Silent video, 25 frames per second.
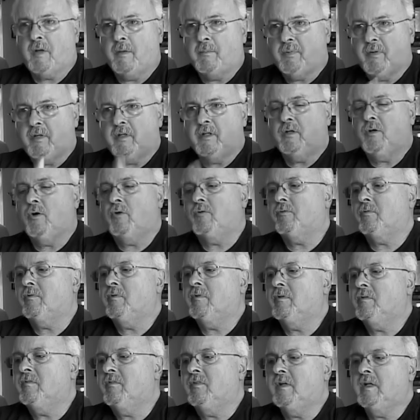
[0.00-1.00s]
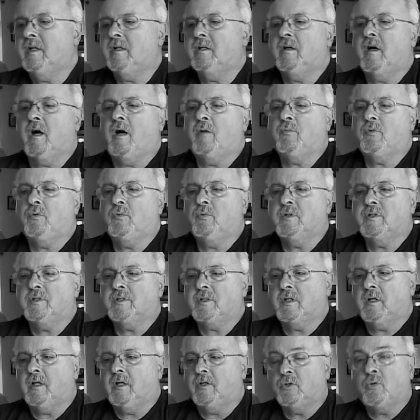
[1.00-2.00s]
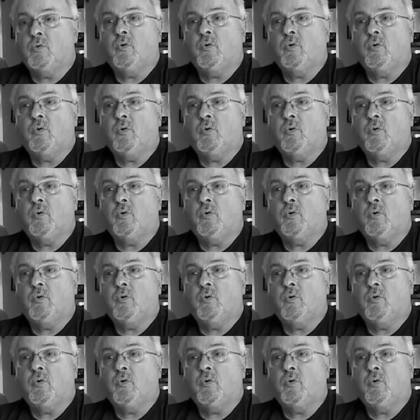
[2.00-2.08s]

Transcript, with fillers: my, buddy over in hmm. Vietnam who was uh,